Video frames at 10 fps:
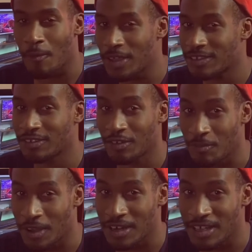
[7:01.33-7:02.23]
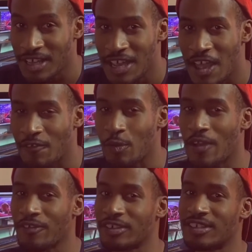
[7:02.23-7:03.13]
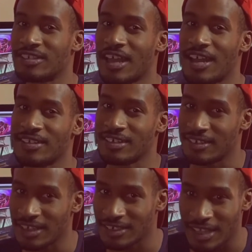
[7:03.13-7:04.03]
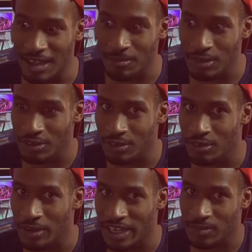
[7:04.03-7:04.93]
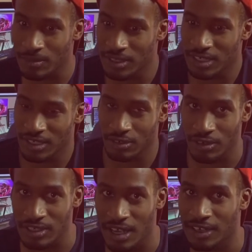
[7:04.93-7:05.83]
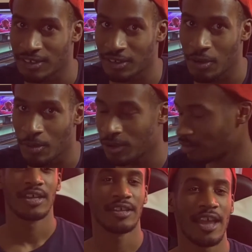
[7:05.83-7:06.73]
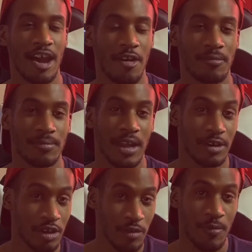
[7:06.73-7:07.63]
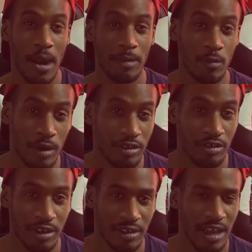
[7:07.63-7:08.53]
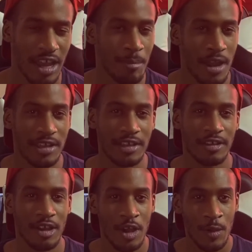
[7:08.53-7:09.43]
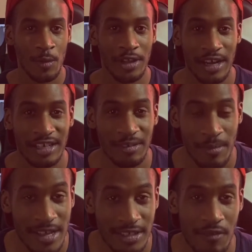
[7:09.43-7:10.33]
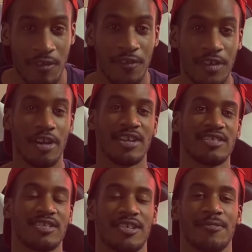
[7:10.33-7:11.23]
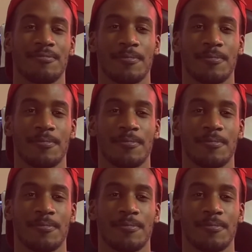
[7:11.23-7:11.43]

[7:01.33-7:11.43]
wasting your money if you ever decide to ditch that musical expedition you decided to go on. Now, I know you're probably wondering, hey Mikey, where can I get myself a VR headset?